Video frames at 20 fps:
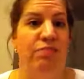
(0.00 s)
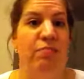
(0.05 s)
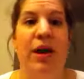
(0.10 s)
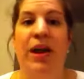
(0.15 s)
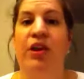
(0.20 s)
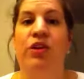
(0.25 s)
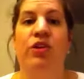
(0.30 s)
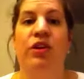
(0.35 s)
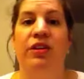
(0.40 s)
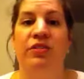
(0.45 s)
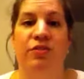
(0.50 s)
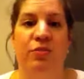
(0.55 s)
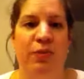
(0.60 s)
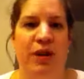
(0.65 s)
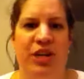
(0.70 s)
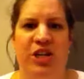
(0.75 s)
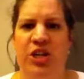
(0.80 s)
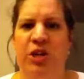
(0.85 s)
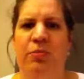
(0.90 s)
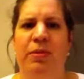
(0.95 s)
medical
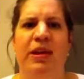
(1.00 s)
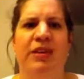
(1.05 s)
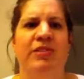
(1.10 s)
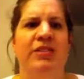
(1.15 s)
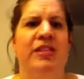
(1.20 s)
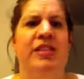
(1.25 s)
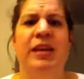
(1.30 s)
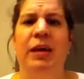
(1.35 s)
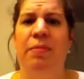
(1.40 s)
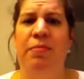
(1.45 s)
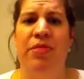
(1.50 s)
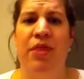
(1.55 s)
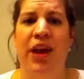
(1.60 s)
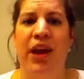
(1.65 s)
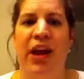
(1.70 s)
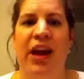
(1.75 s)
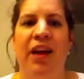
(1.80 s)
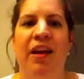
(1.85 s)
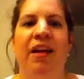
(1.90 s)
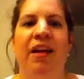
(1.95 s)
information about something,